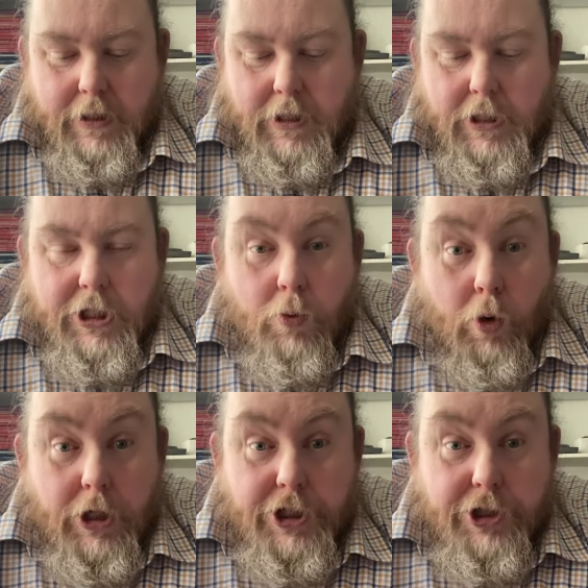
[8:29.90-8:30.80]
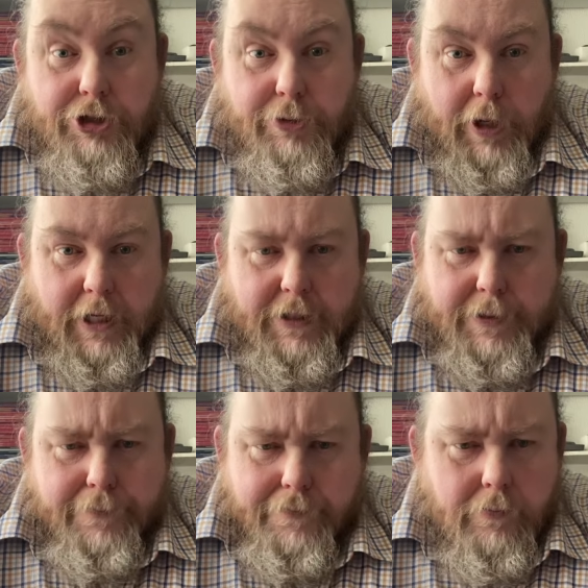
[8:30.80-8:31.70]
So why do you do it?
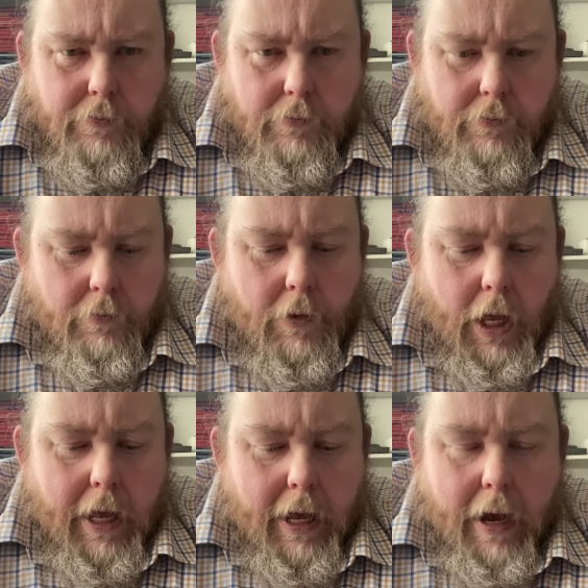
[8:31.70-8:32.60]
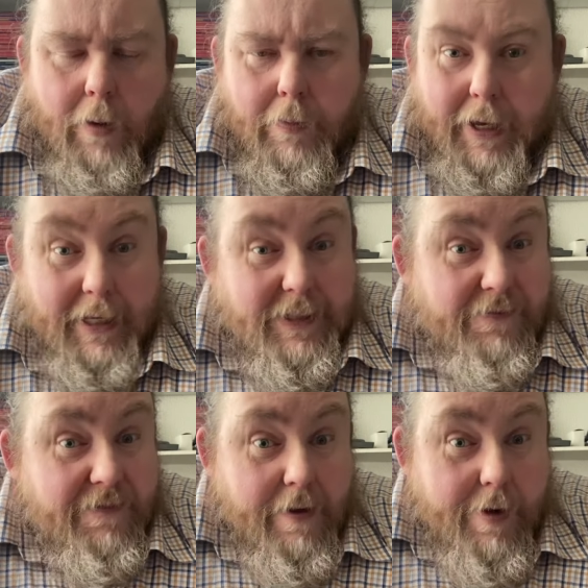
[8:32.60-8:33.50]
It's
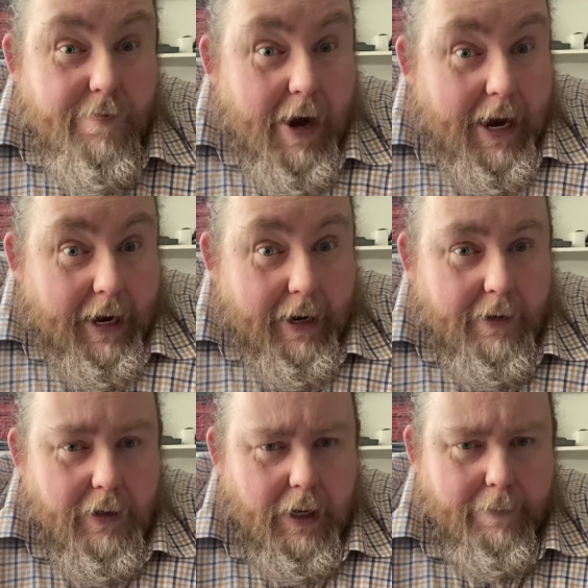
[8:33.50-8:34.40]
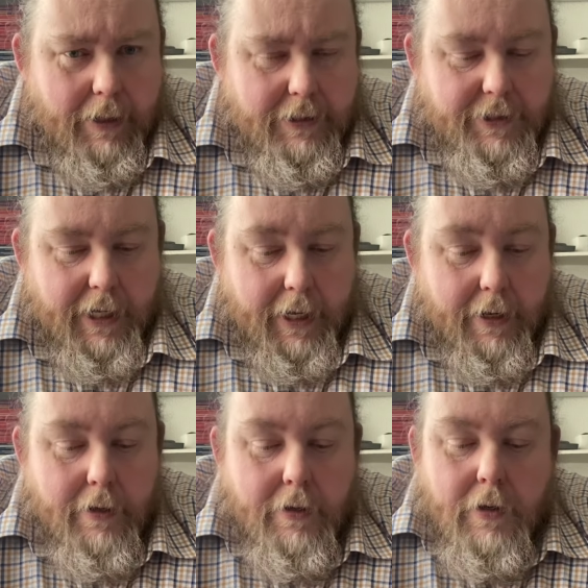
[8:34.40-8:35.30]
very rare, I must say.